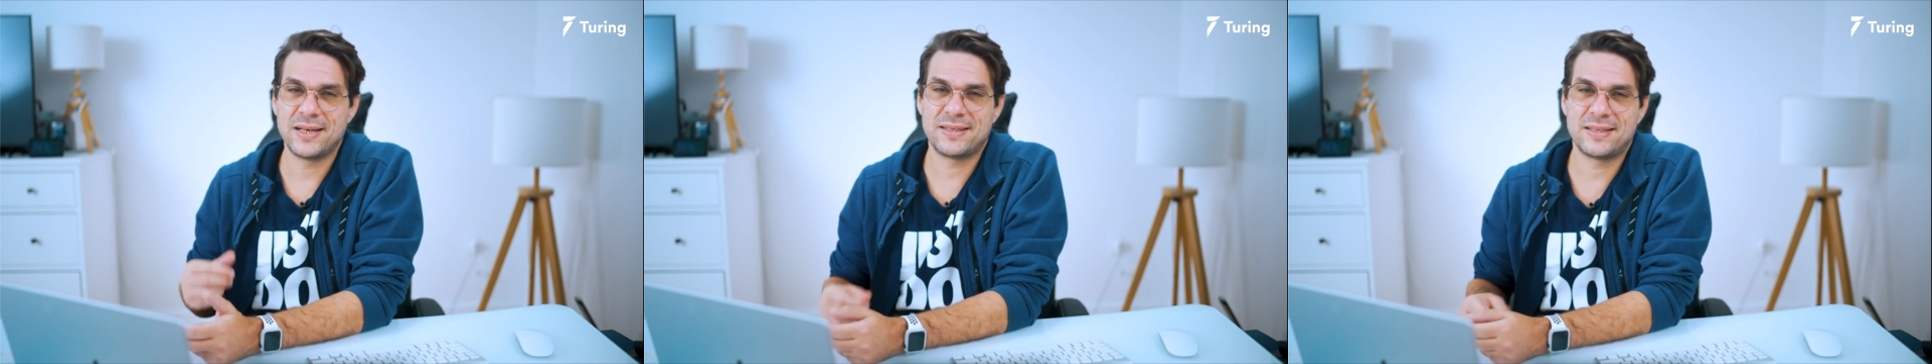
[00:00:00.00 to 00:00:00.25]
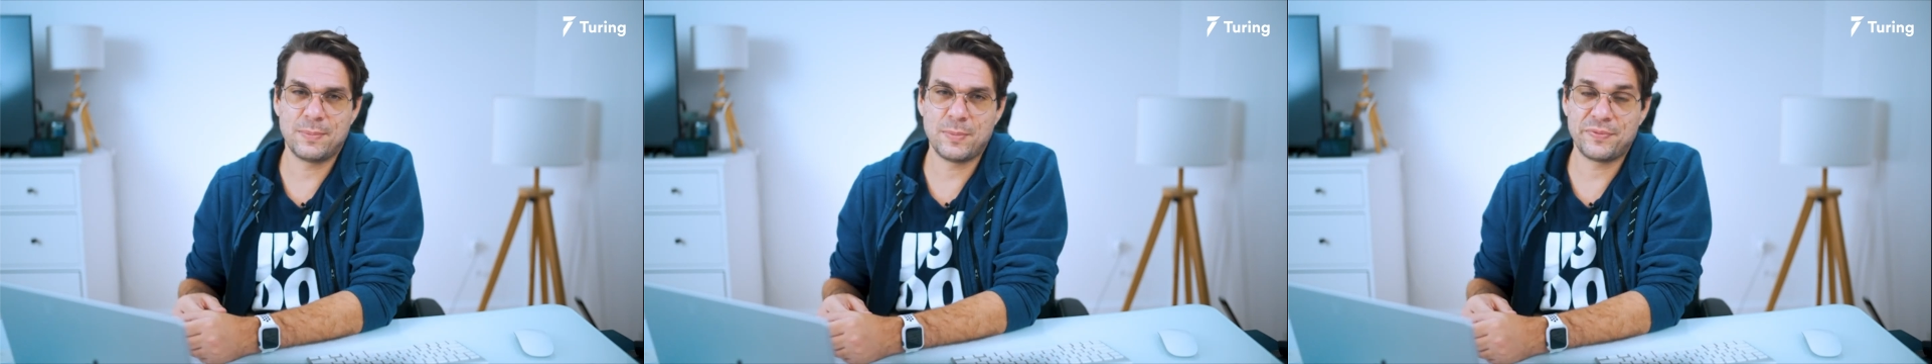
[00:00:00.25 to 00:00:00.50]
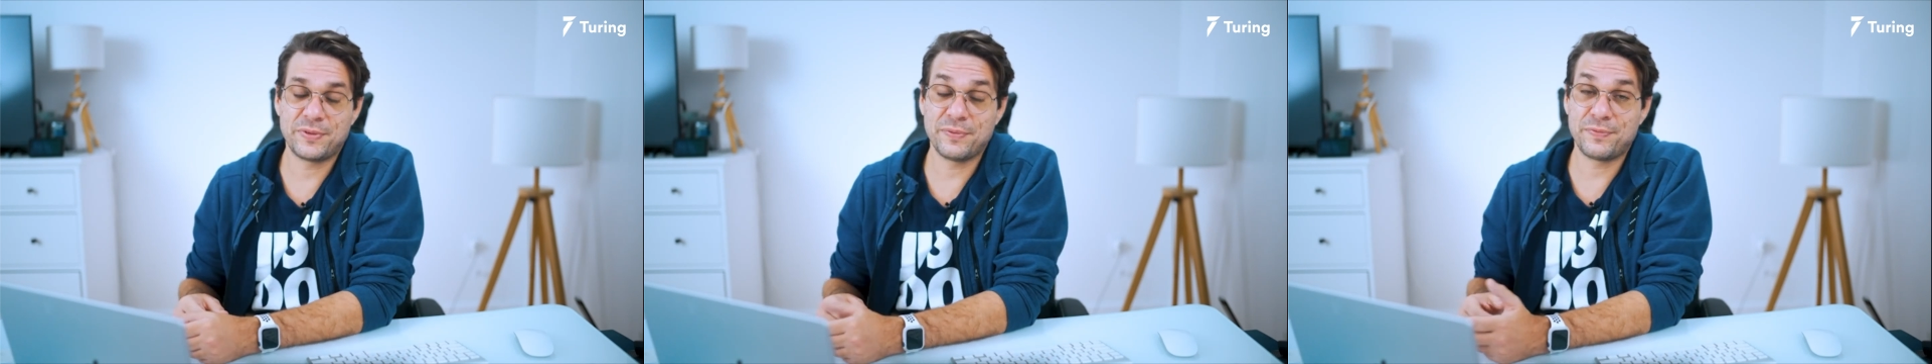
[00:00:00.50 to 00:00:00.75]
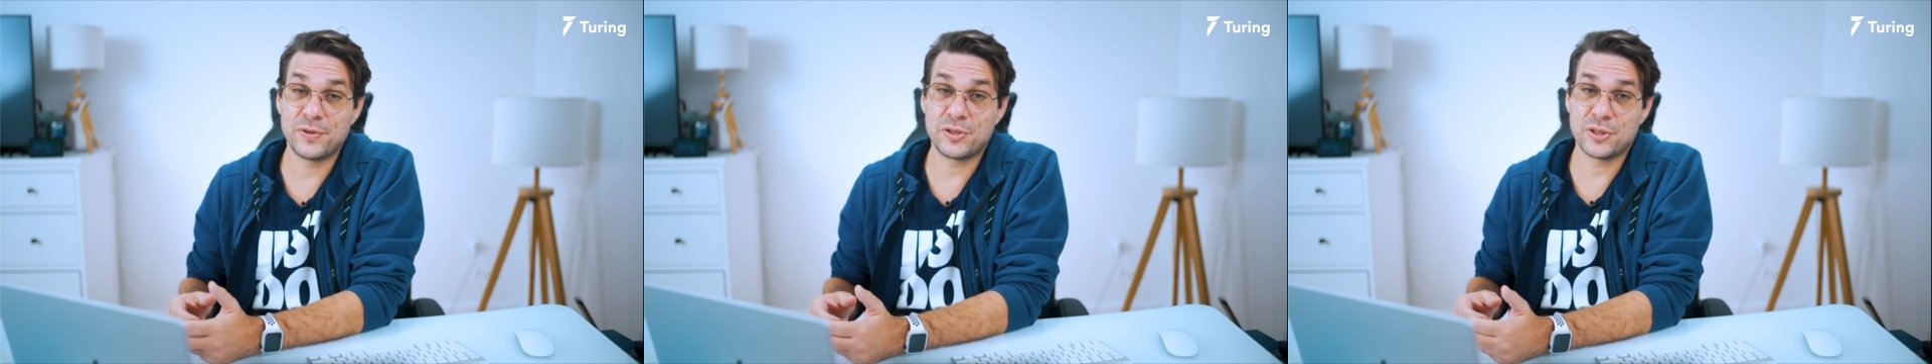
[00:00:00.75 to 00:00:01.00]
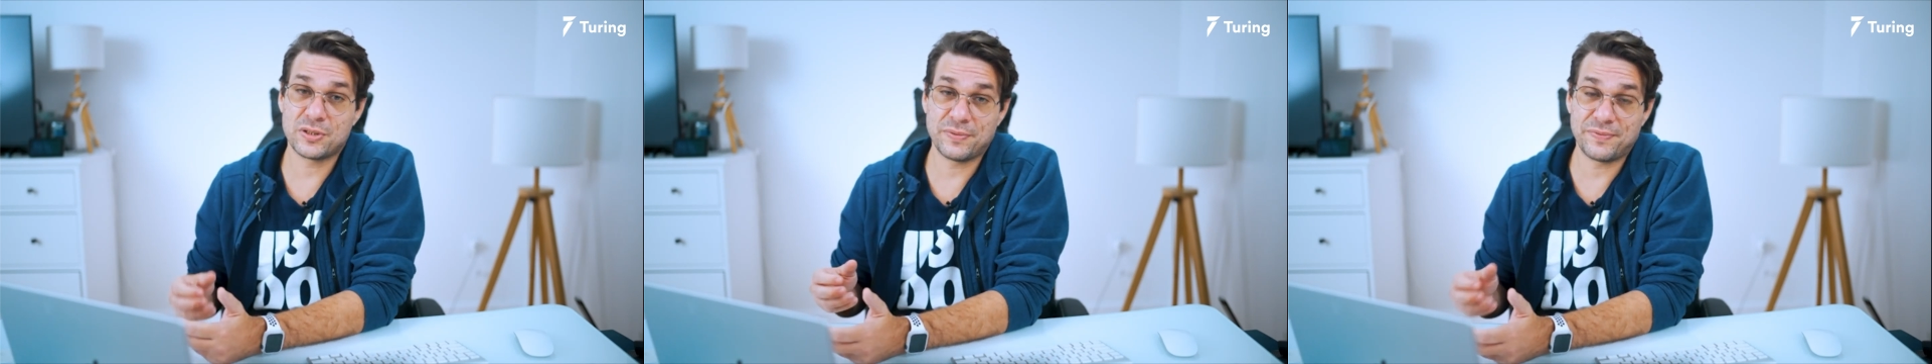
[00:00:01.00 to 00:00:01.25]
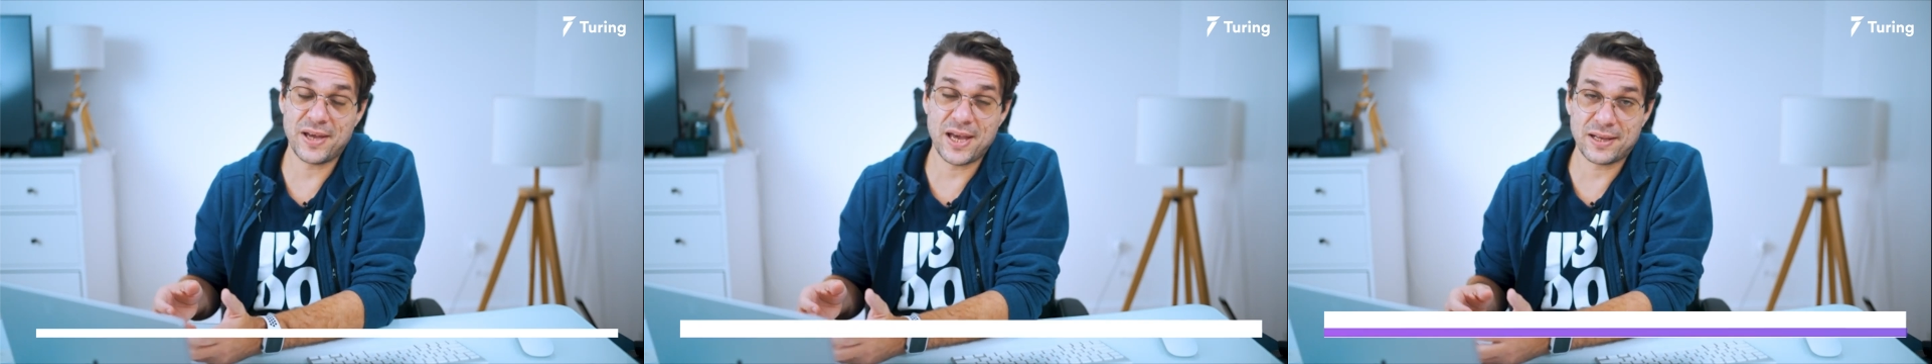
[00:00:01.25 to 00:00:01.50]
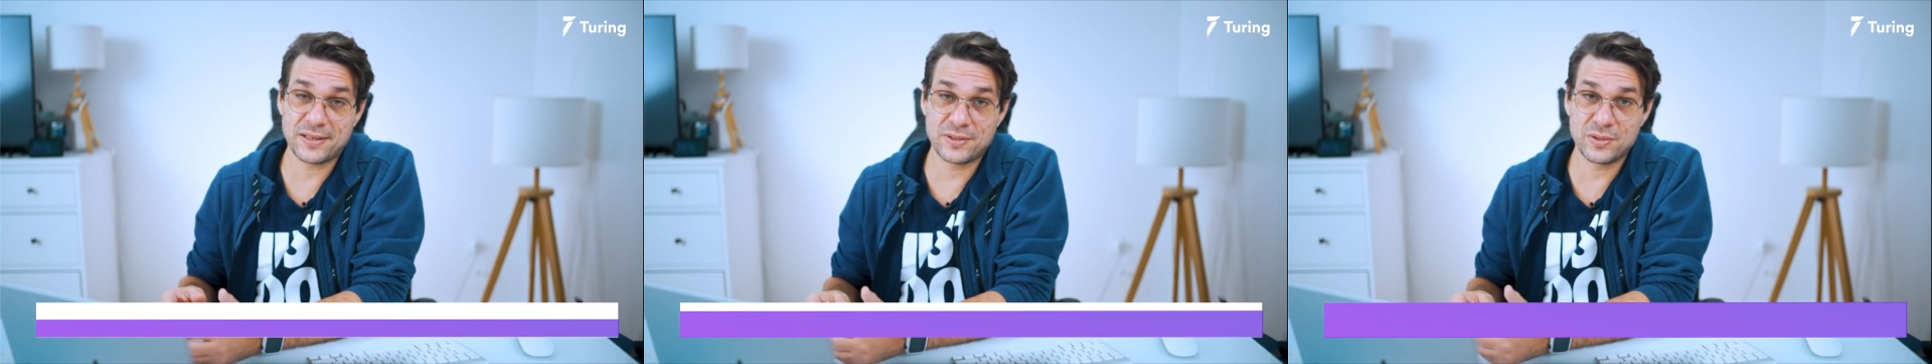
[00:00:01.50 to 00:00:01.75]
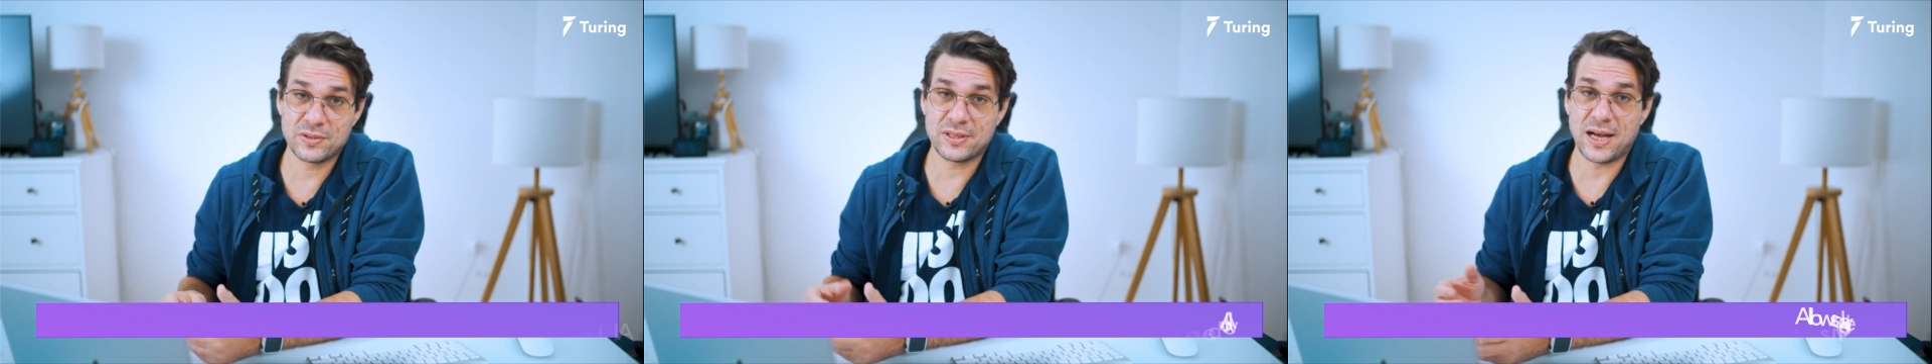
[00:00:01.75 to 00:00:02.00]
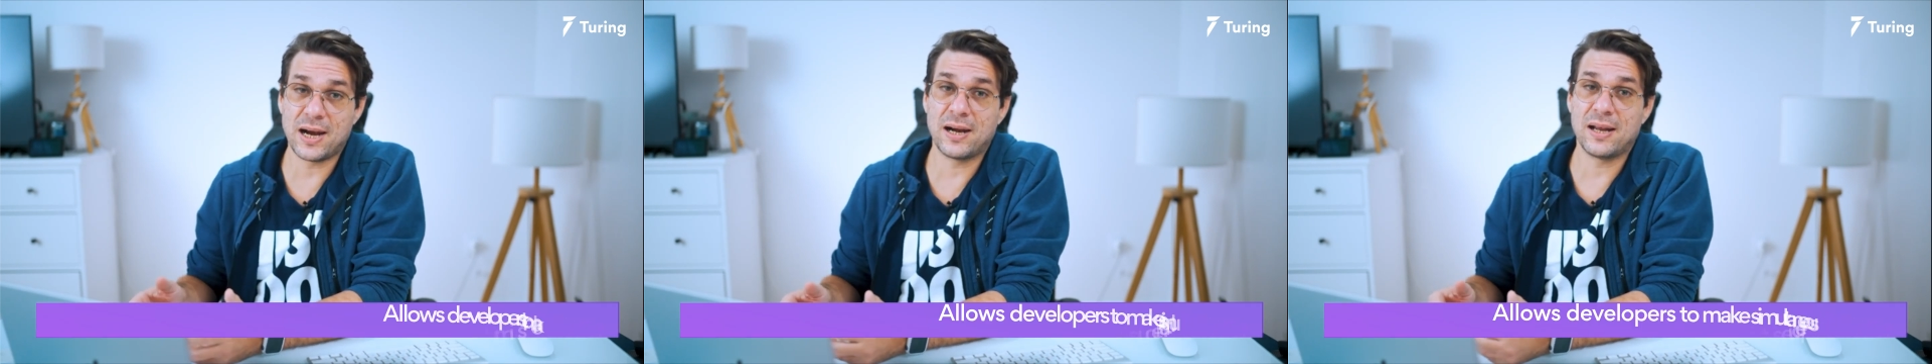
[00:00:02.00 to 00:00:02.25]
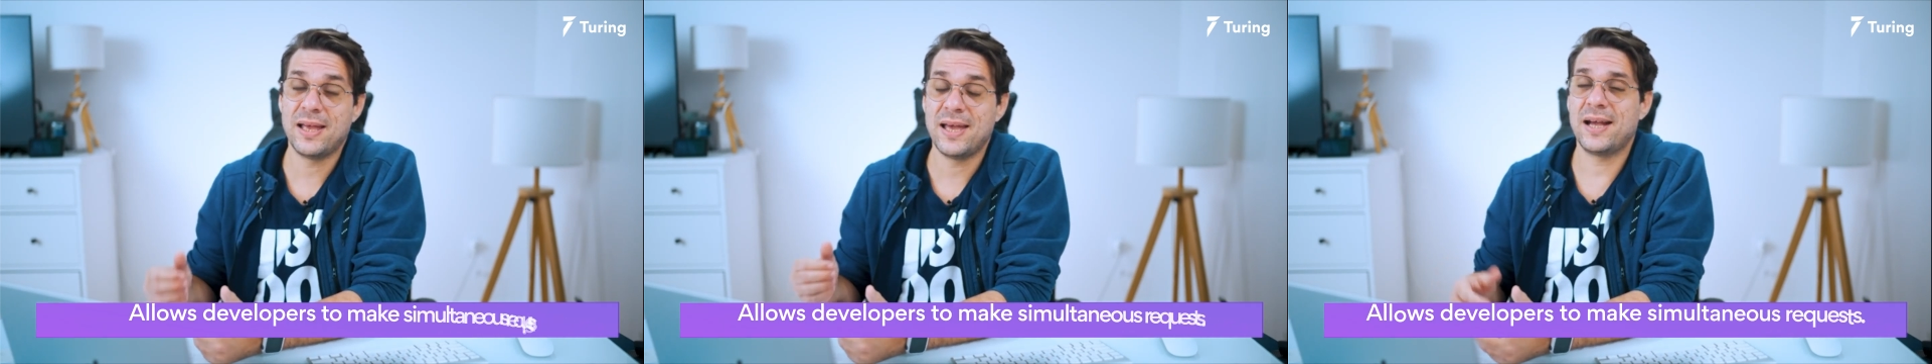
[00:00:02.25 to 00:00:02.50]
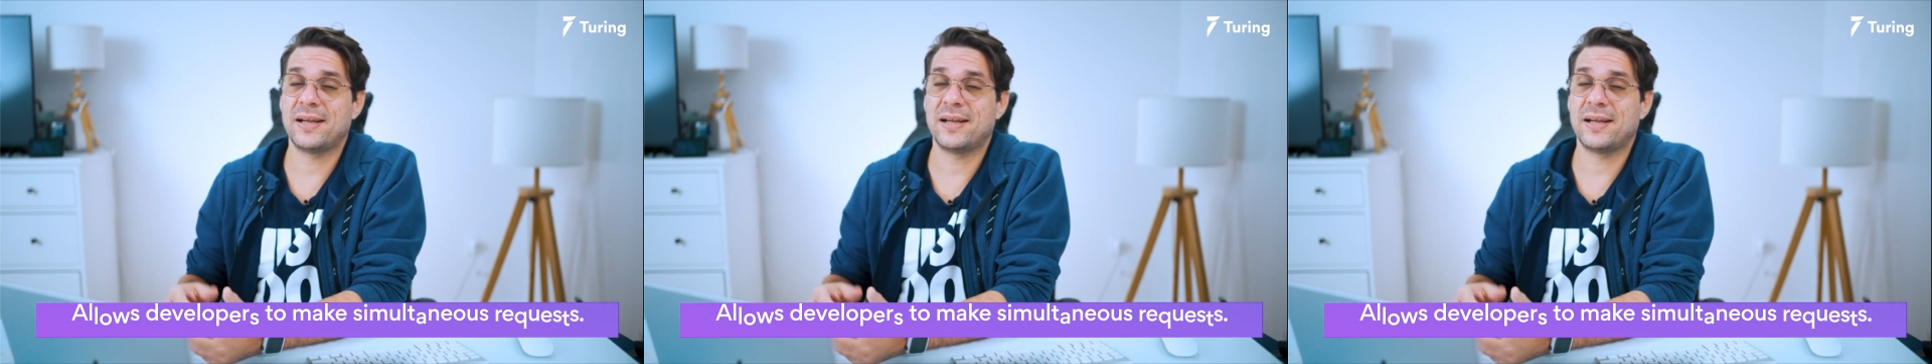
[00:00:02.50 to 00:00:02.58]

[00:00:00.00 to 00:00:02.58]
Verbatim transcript: And some of the features of Axios are